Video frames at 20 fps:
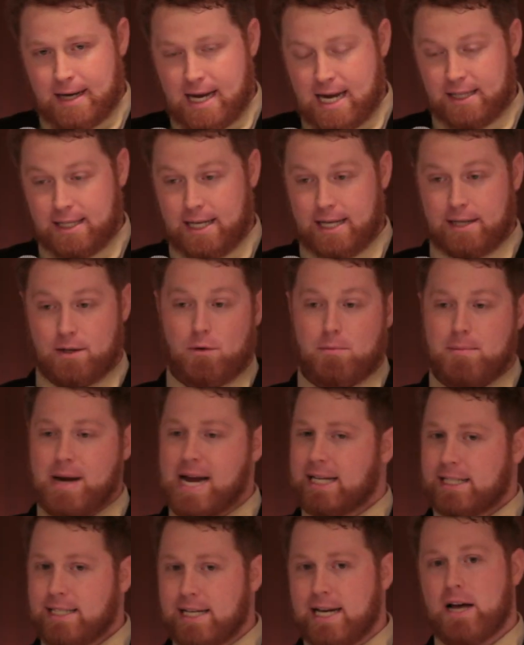and they don't
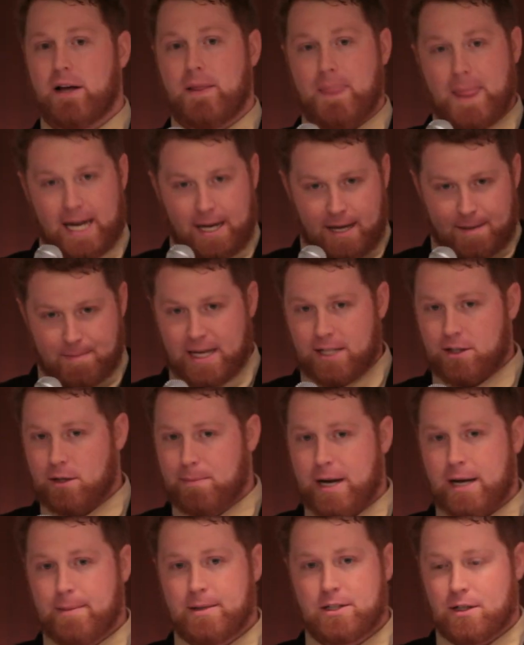max it out, and they made their
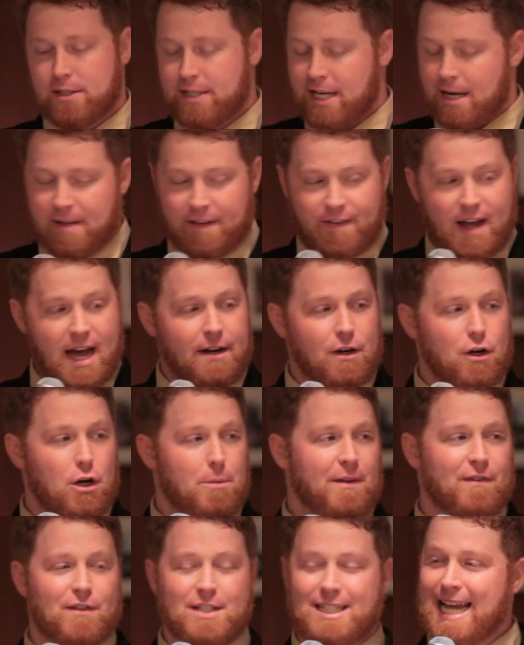payments on time, they've had it
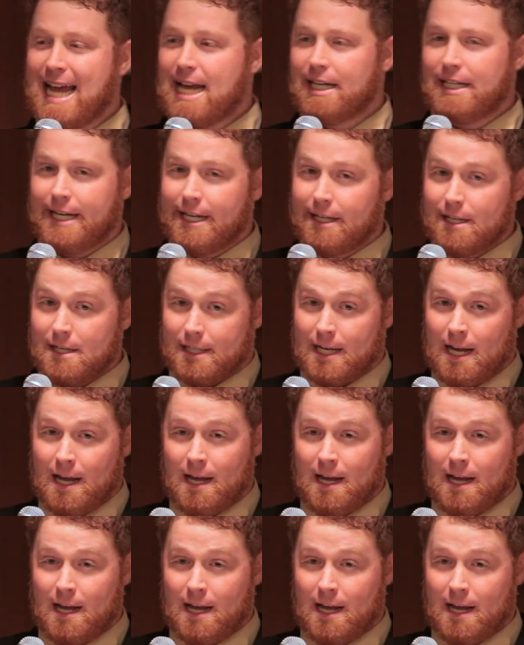open for 10 years,